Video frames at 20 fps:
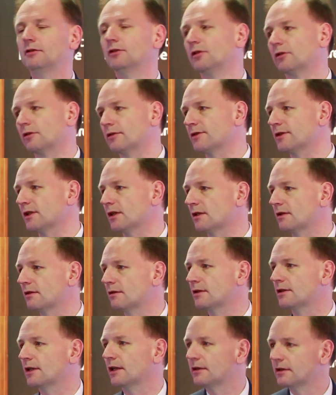or as I
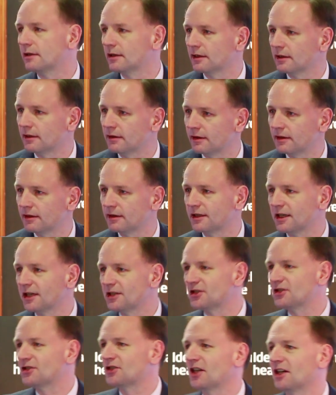said as
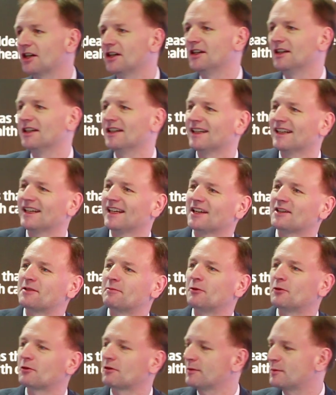HSJ later
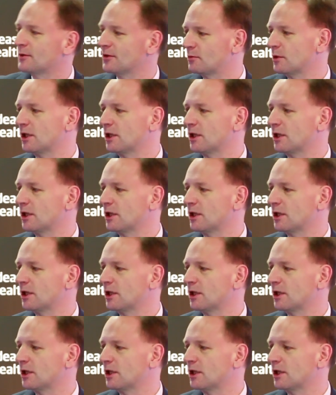before Christmas,